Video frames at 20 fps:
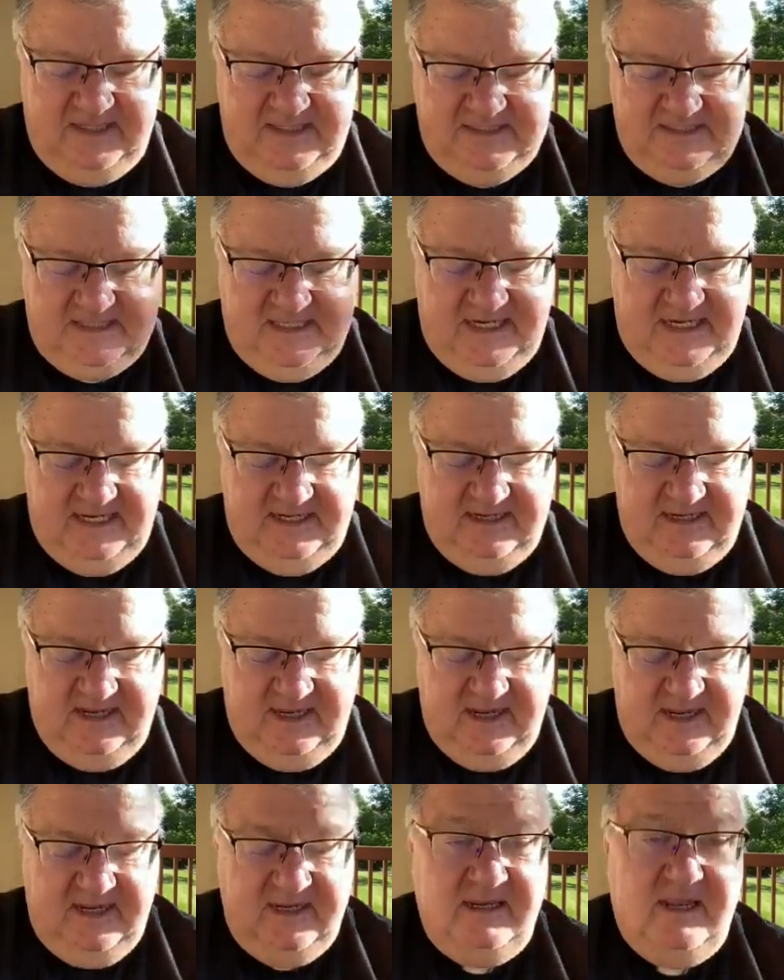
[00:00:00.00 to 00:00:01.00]
They say,
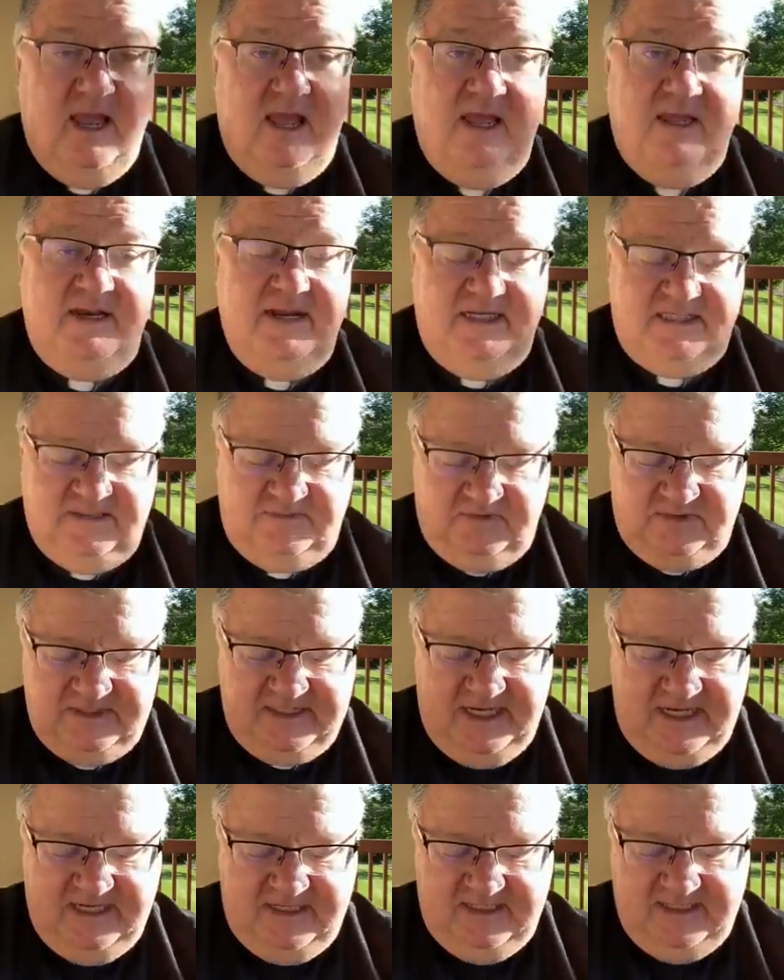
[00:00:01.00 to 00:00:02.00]
God has
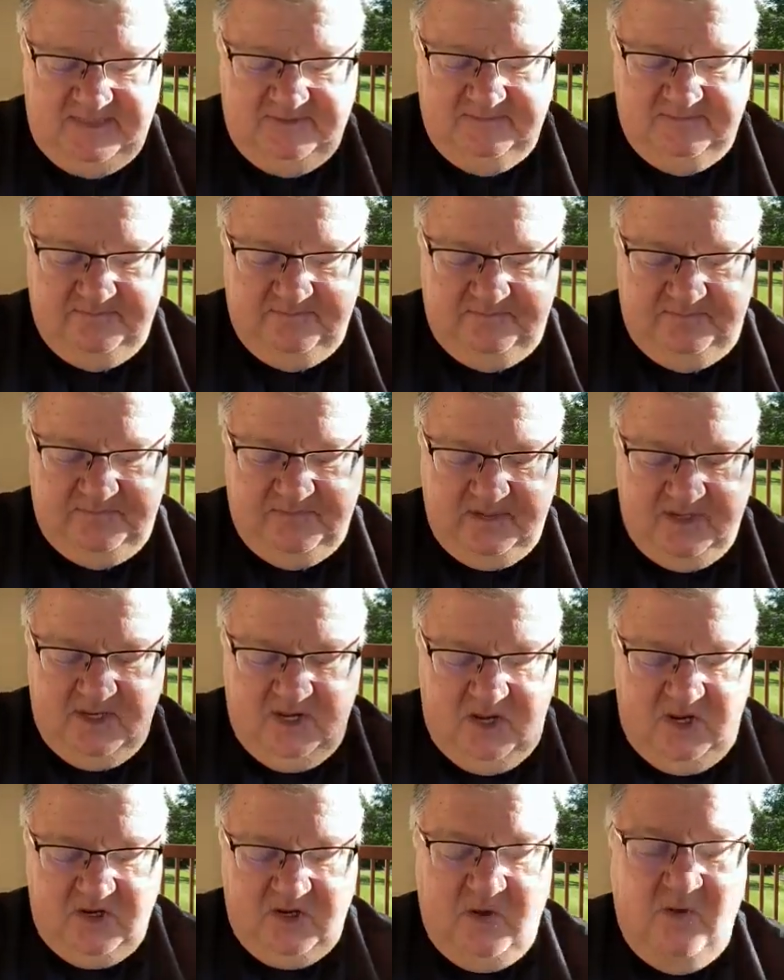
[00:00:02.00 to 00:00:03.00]
forsaken him
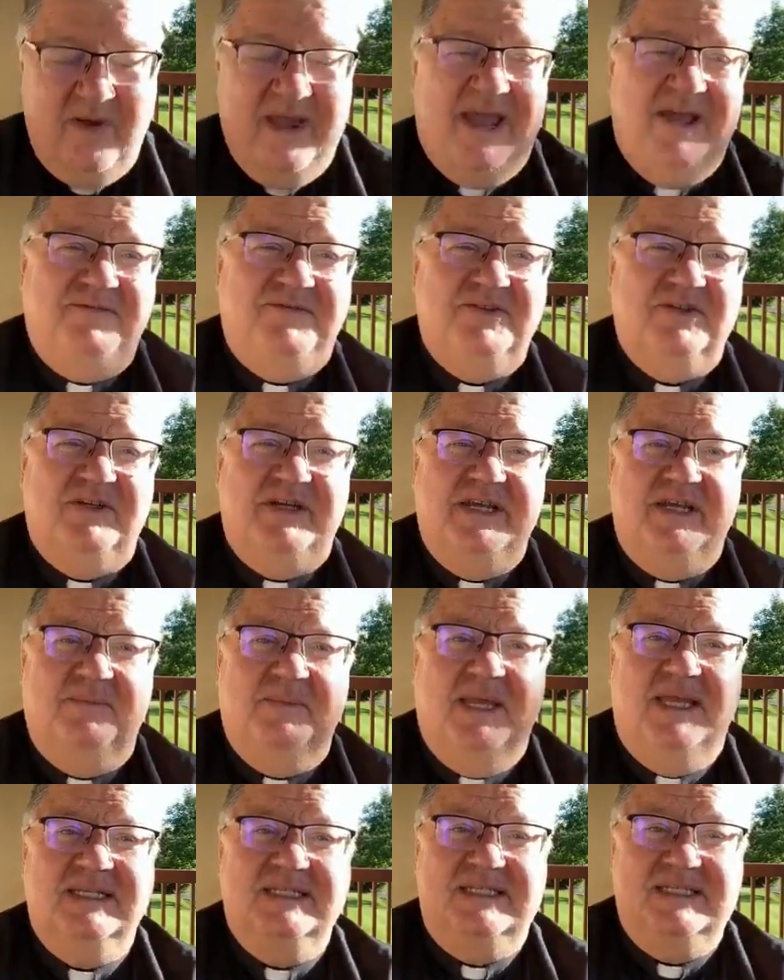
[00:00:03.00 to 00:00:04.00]
Go after
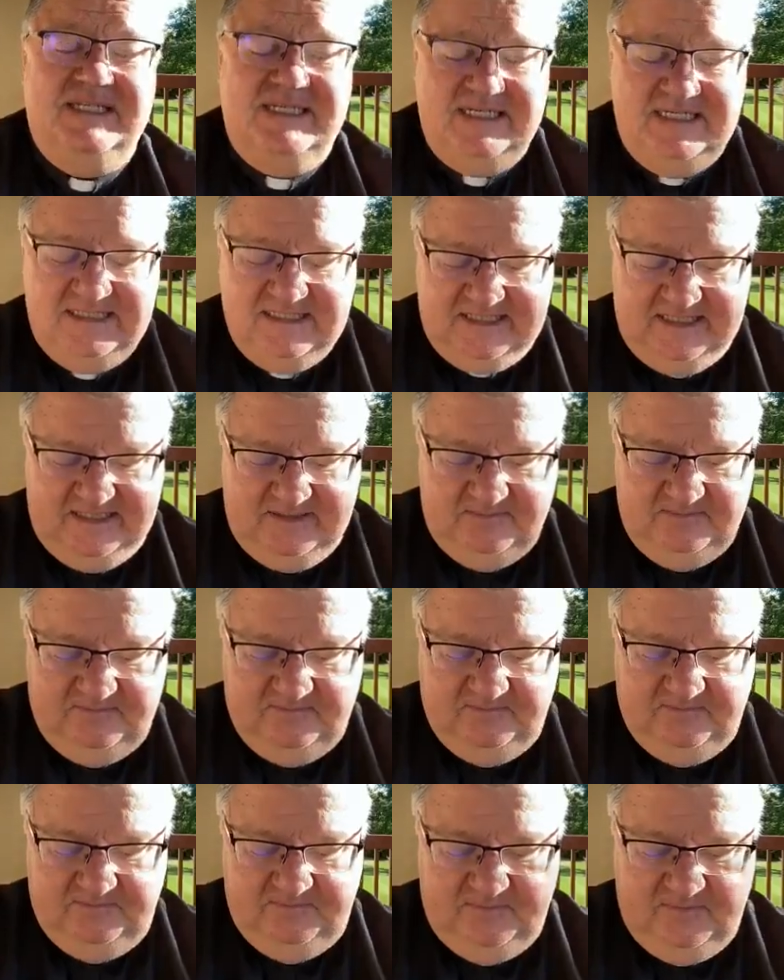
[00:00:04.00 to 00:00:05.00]
him and seize him,
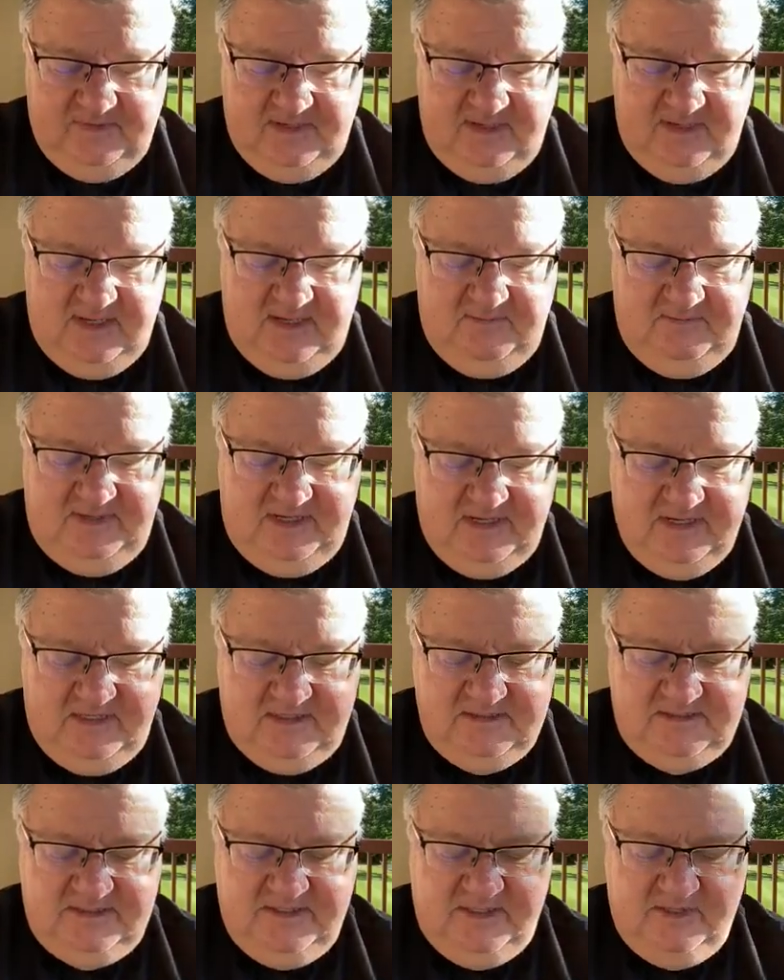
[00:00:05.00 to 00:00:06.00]

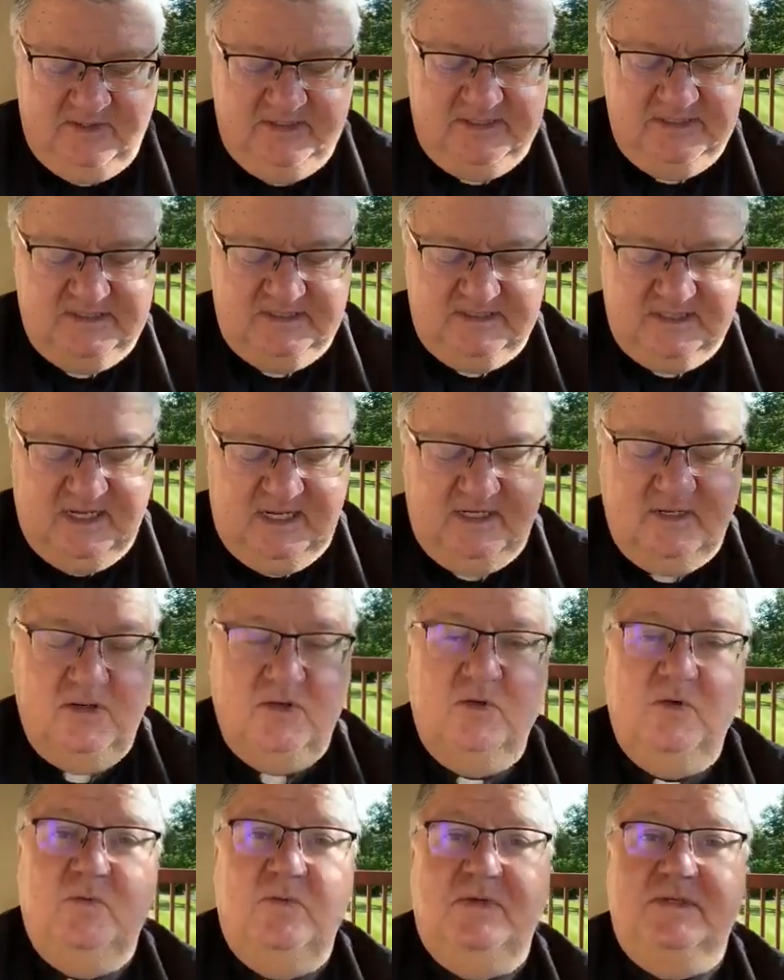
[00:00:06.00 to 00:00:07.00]
because there is
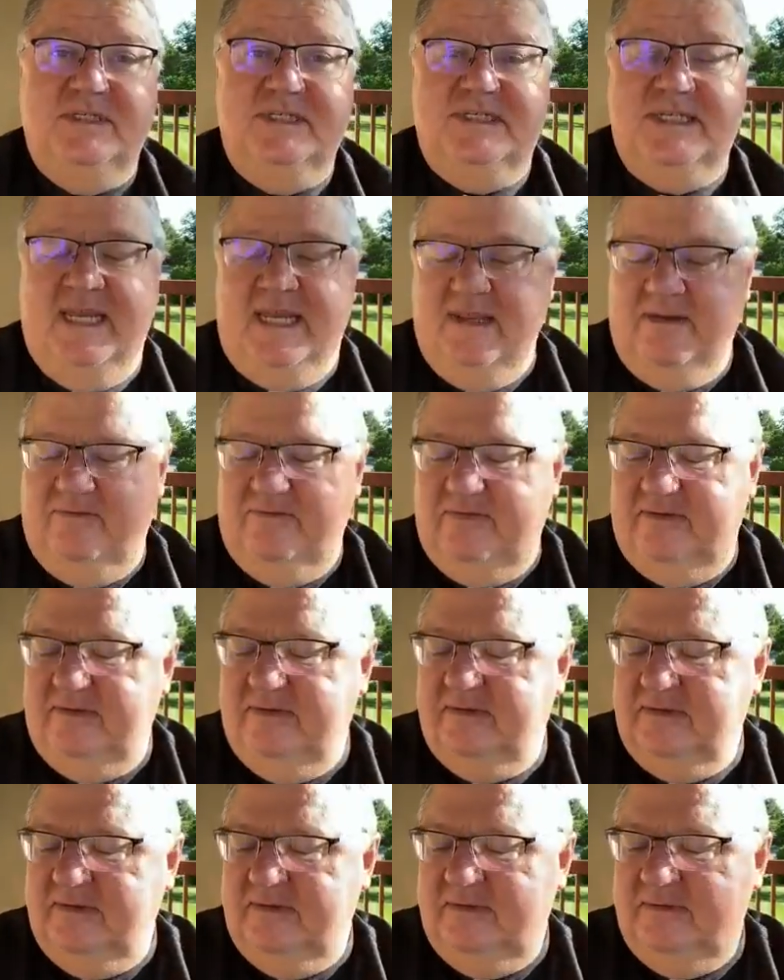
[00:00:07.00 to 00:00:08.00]
none who will save.
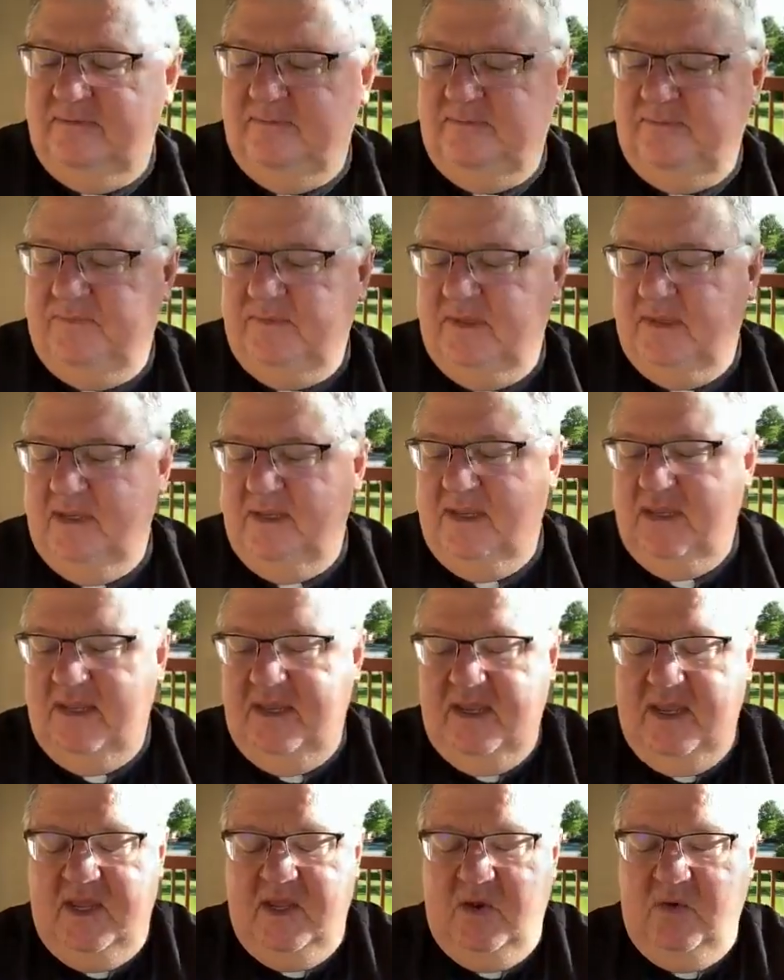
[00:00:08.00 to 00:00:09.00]

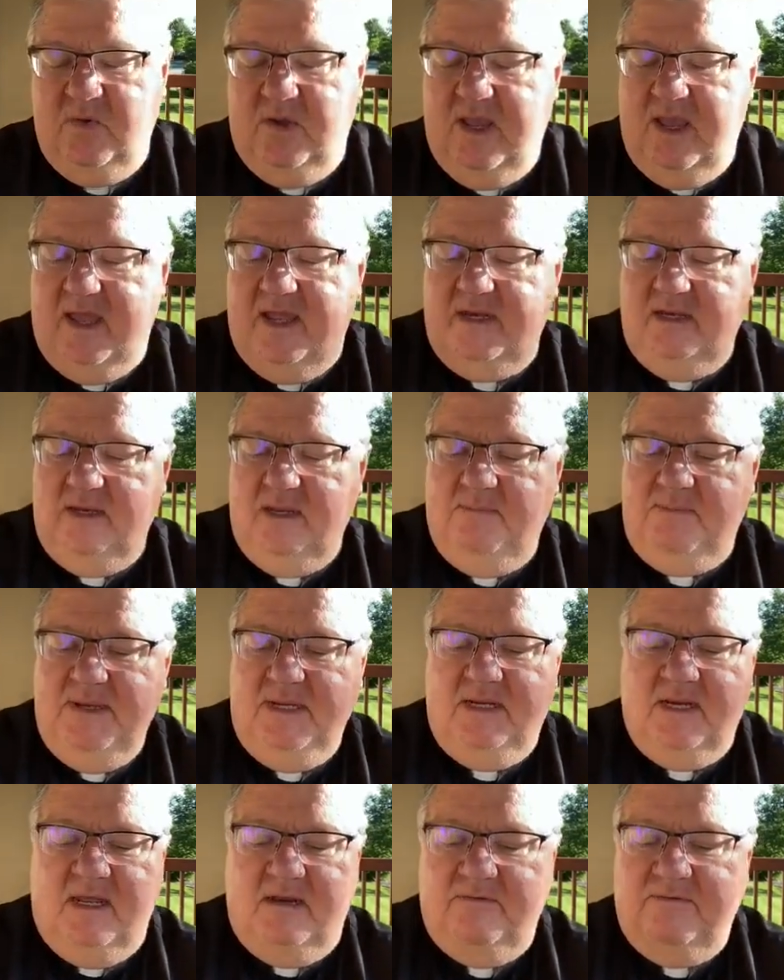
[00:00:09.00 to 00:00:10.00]
O God,
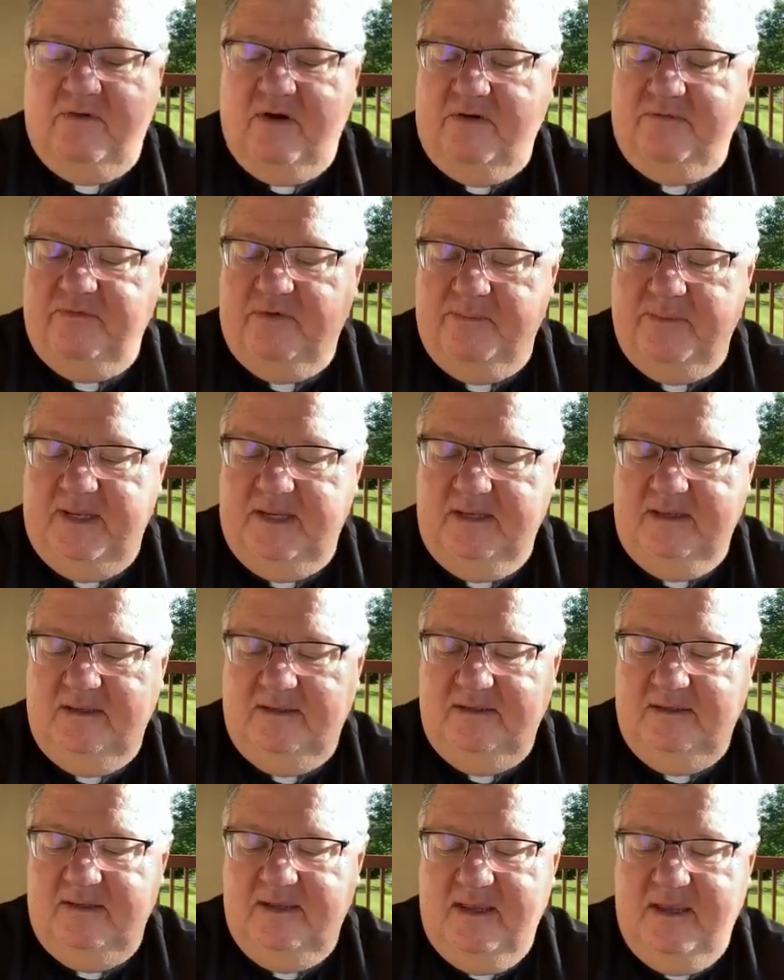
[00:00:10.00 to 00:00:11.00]
be not far from me.
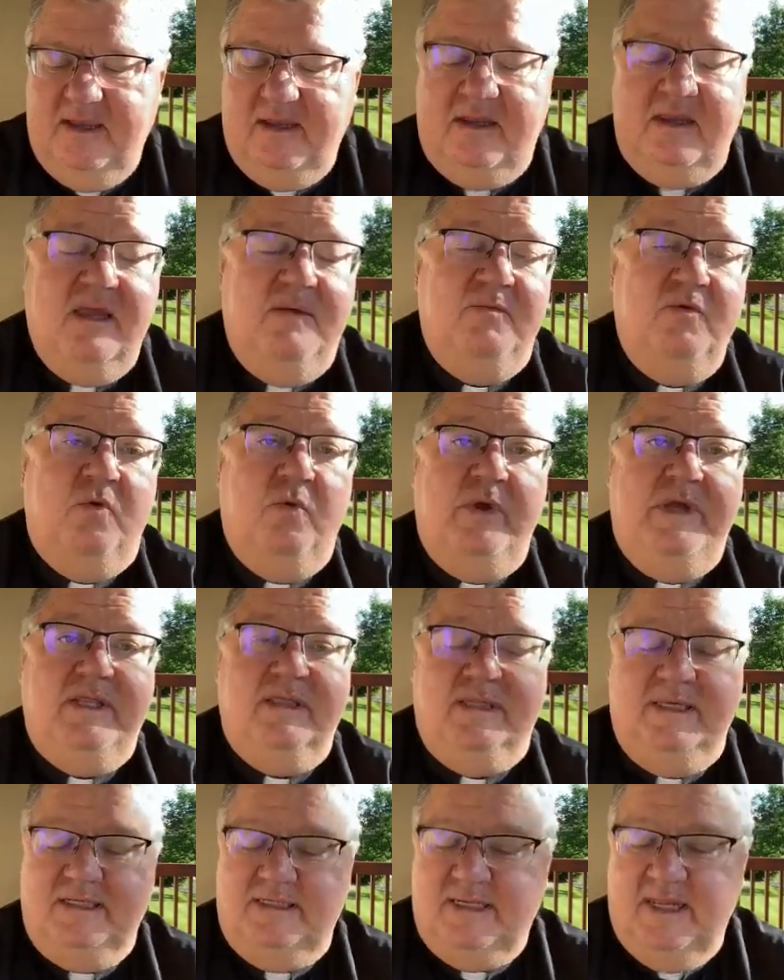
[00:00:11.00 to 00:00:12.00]
Come
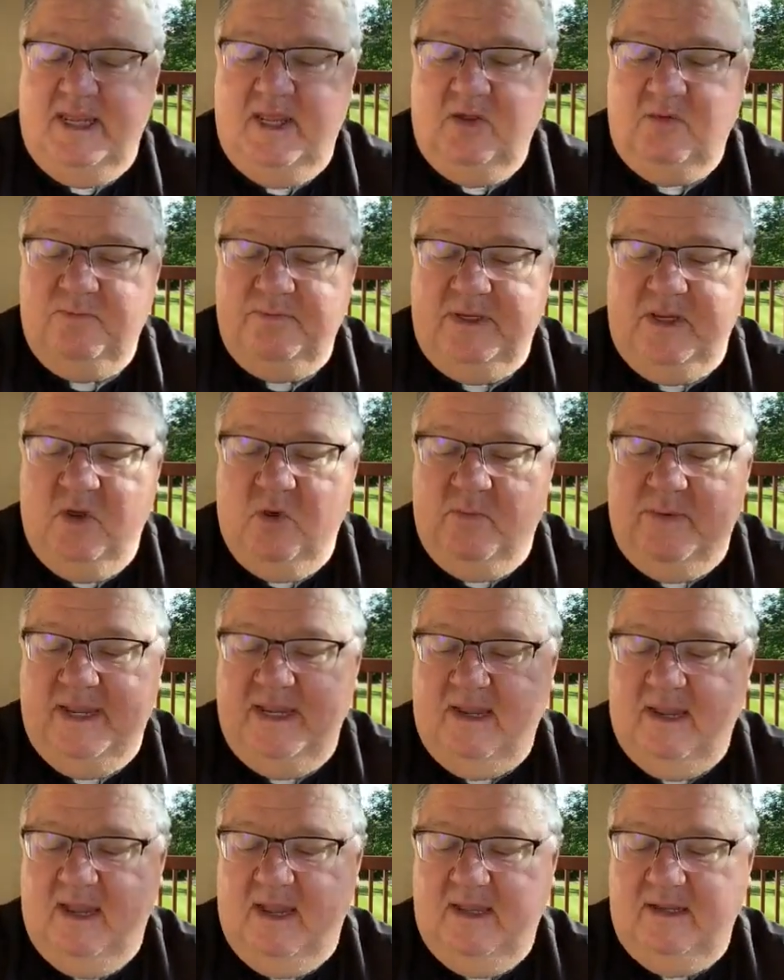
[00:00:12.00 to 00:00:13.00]
quickly to help me, O
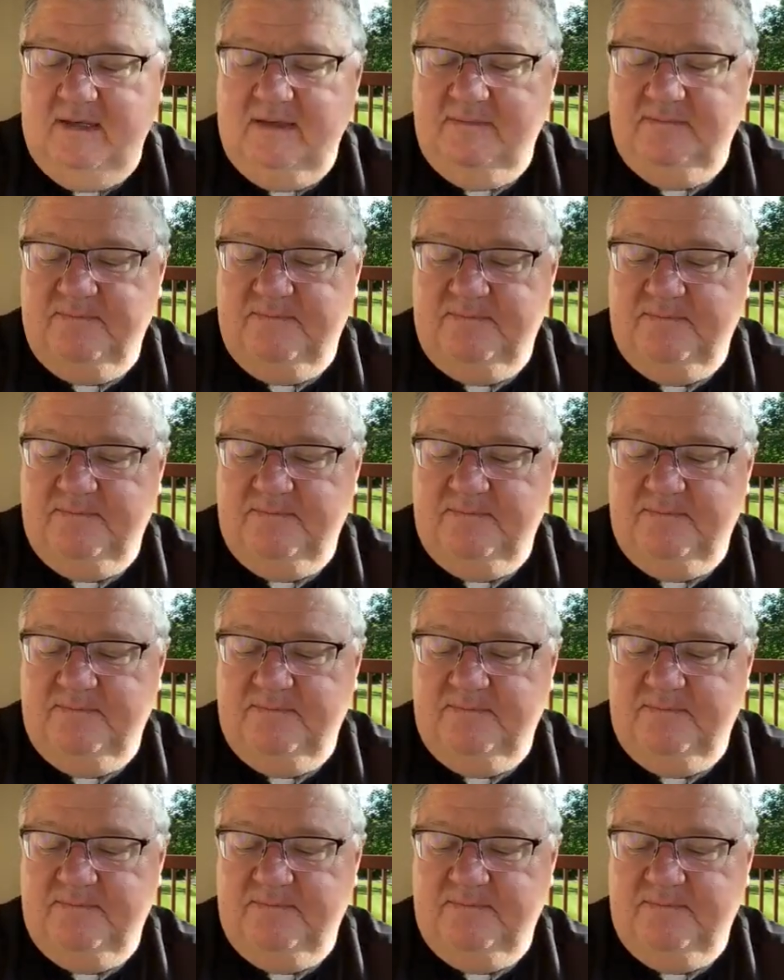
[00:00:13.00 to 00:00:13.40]
my God.